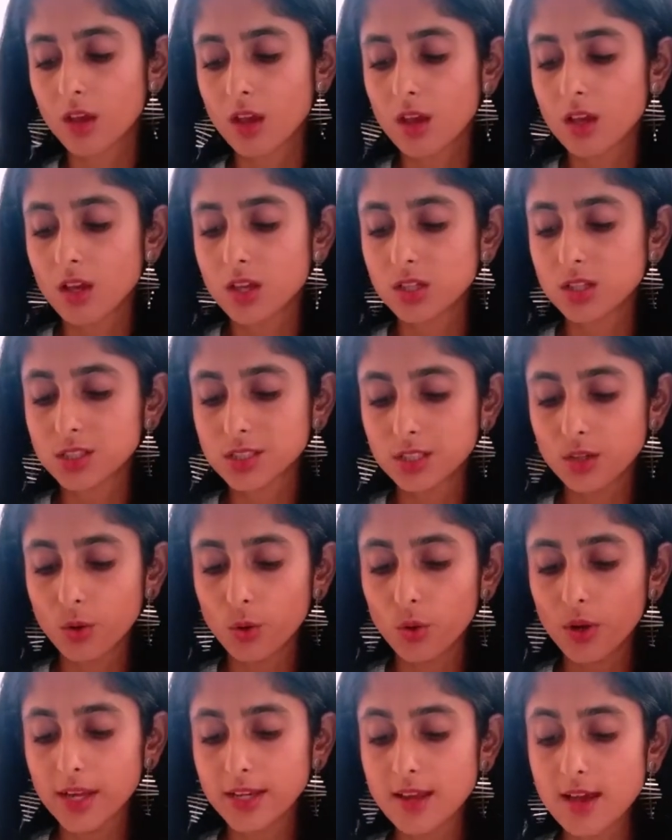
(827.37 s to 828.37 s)
So
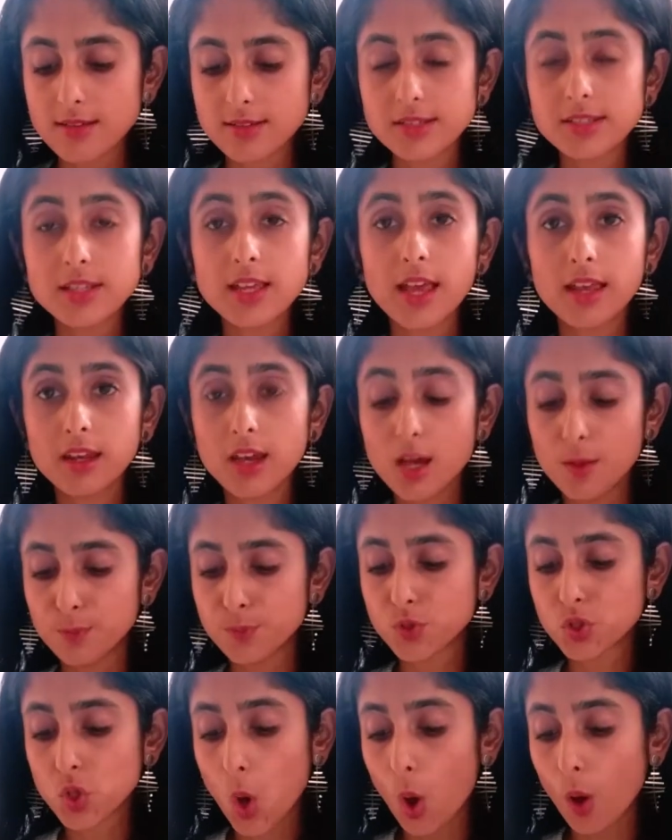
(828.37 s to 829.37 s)
it doesn't get
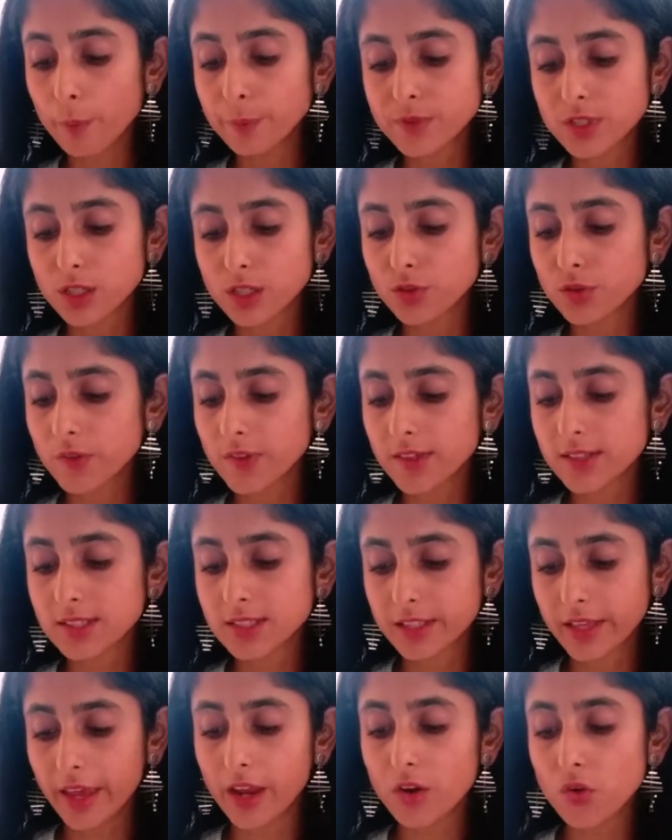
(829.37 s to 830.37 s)
absorbed into the
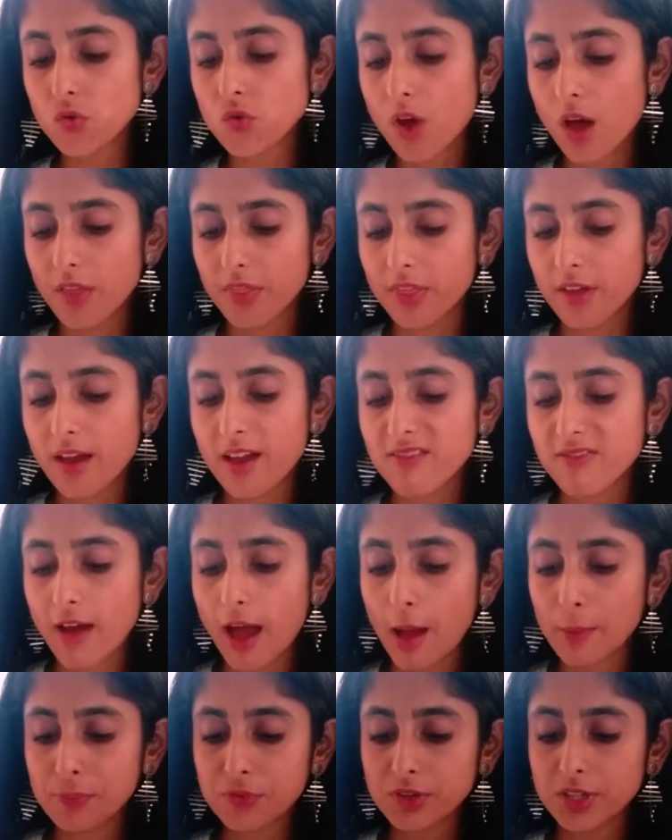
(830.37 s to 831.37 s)
skin, rather
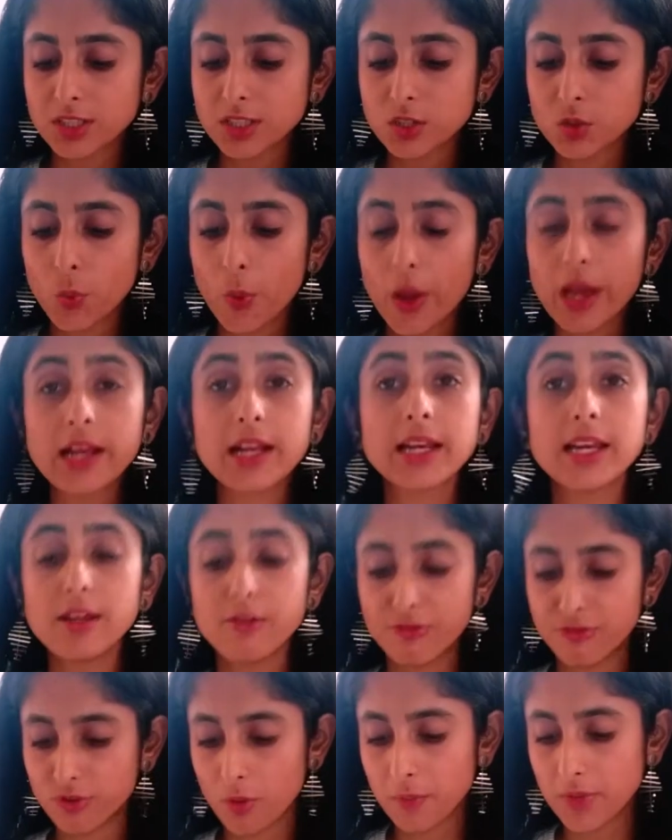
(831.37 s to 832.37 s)
evaporates quickly
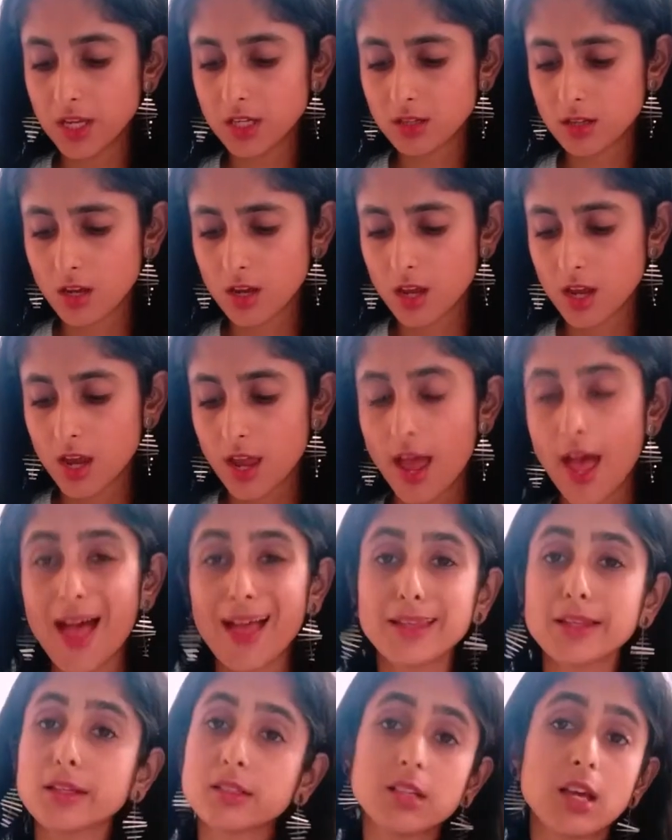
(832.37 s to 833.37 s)
from it, and
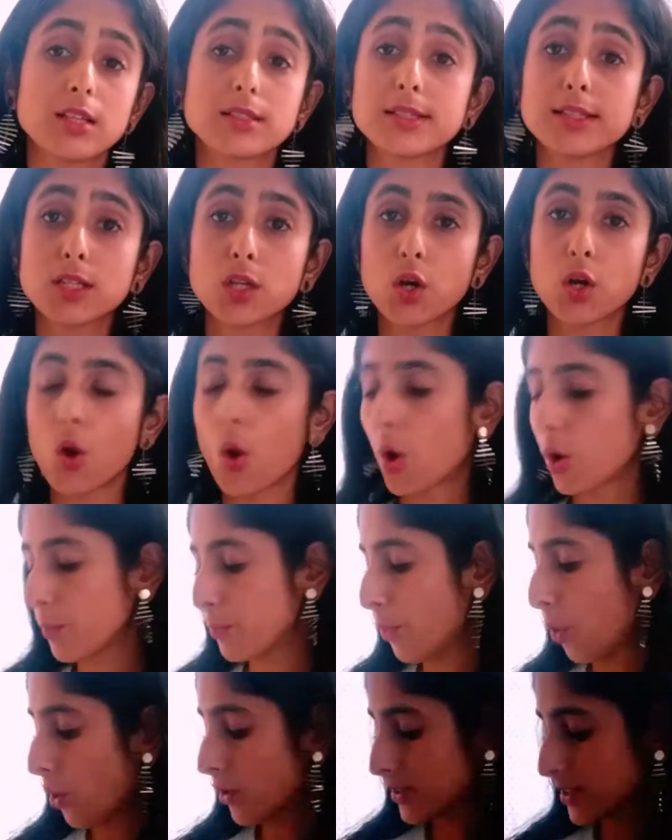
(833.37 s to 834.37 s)
it doesn't clog
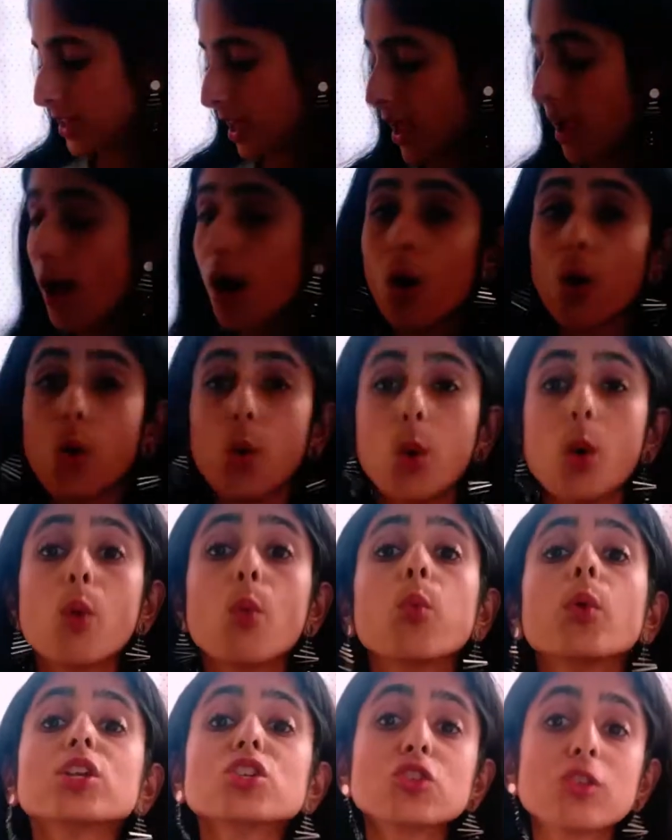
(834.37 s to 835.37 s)
pores. Oh,
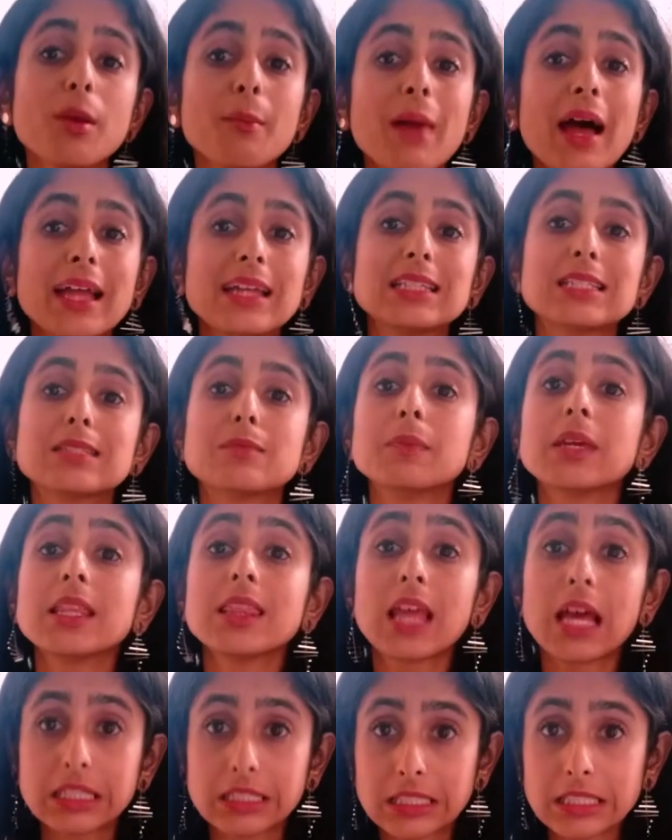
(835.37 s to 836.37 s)
which reminds me
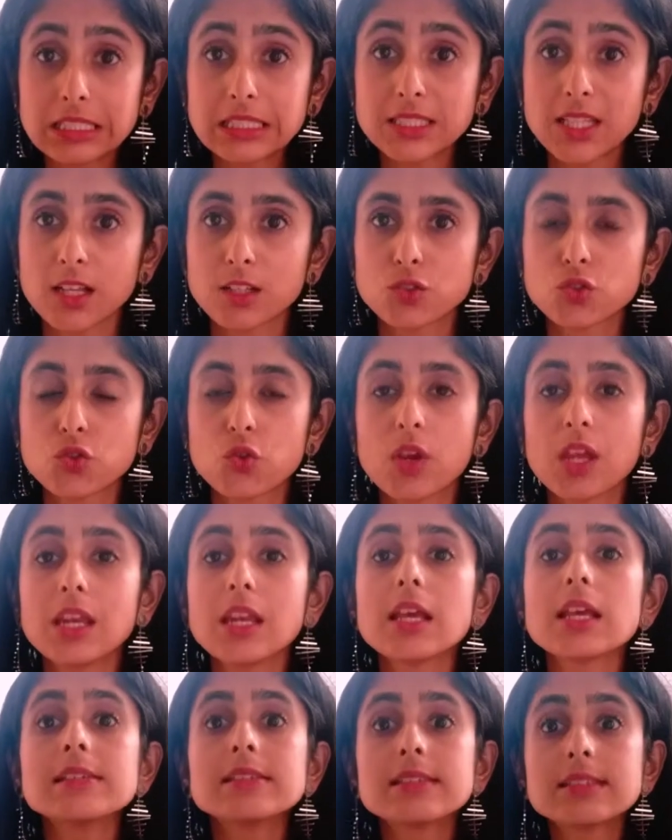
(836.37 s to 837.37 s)
that this sunscreen
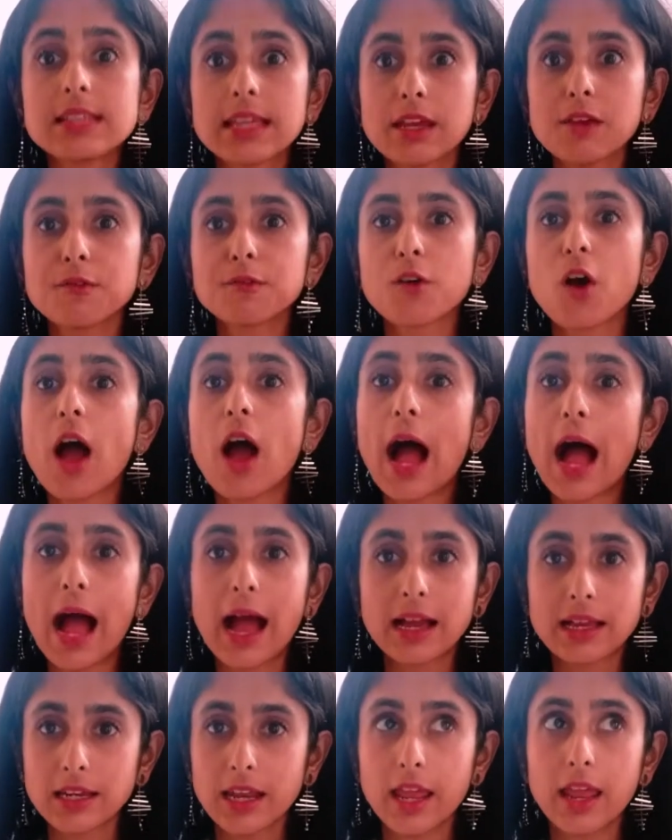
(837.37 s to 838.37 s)
is safe for
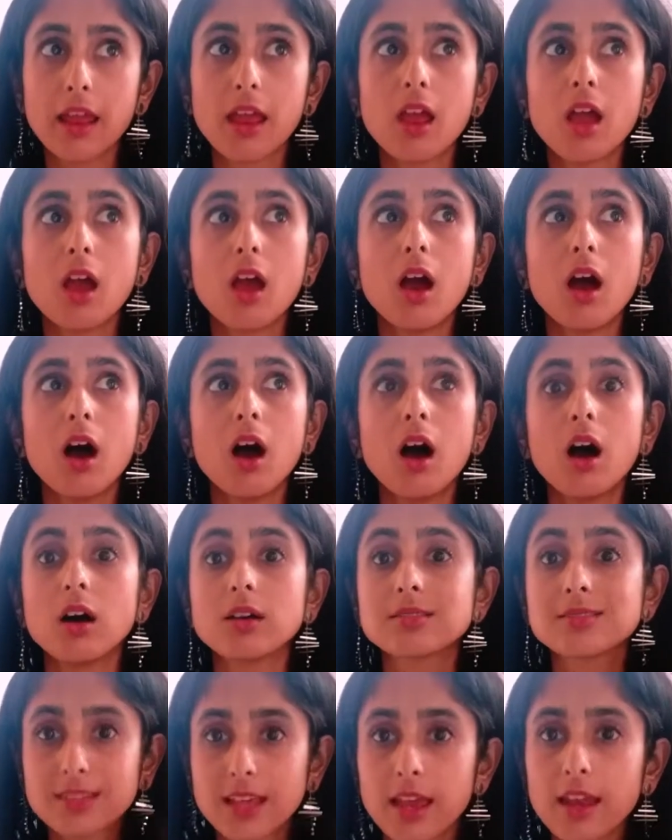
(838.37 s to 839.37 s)
acne
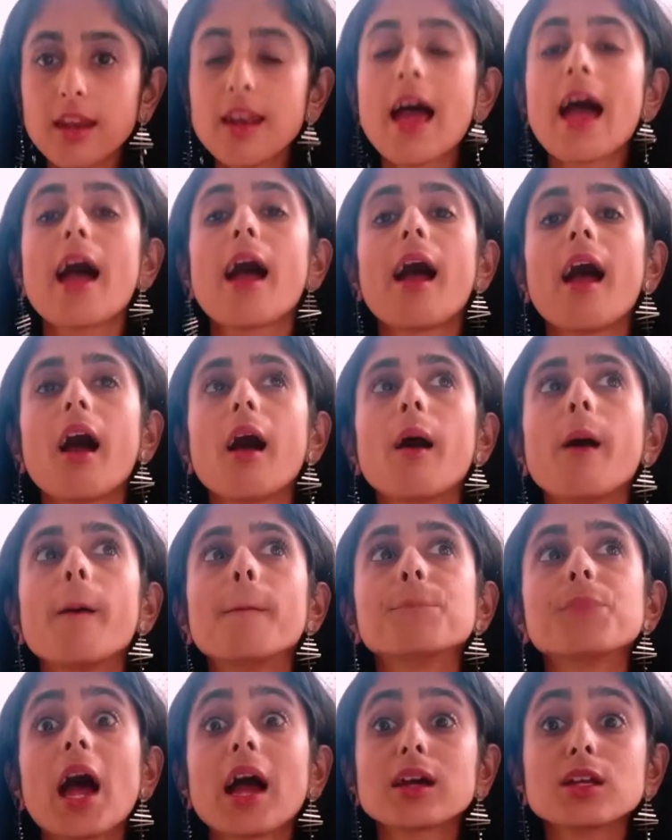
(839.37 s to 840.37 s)
skin,
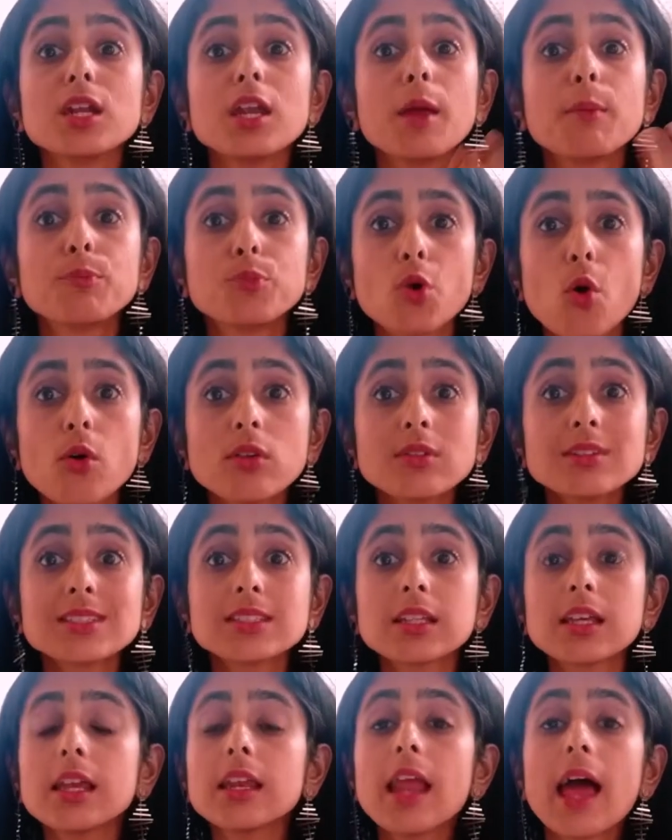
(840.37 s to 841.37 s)
acne prone
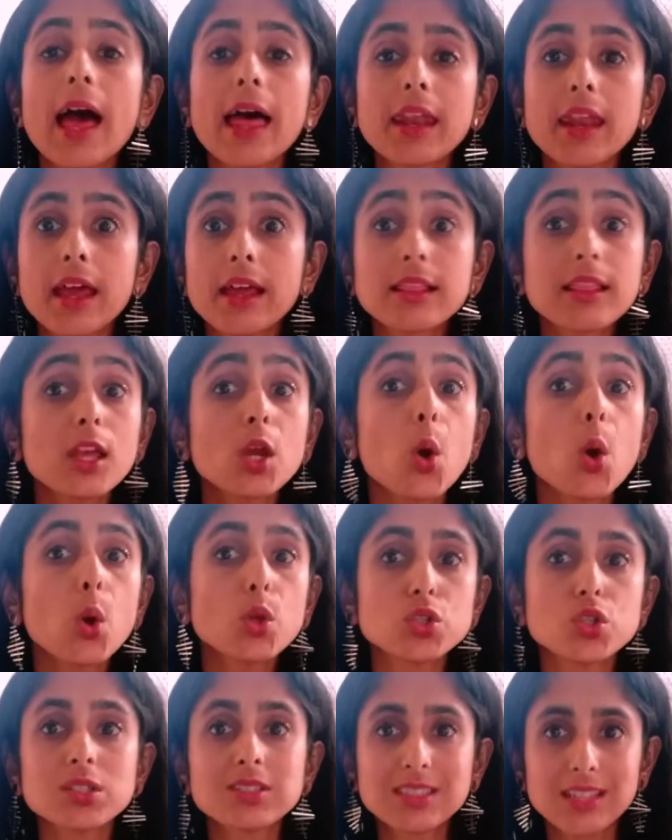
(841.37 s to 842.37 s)
skin, and I think
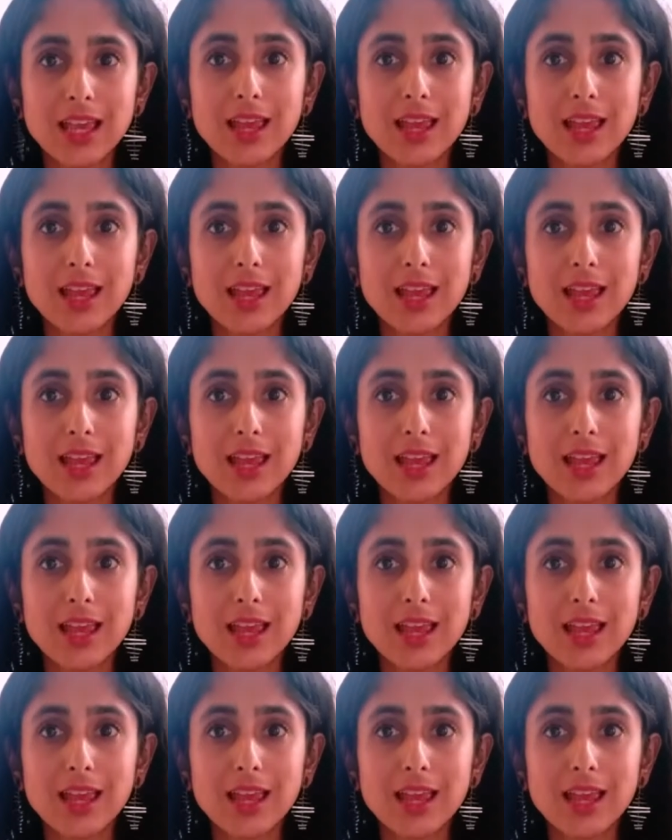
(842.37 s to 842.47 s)
also skin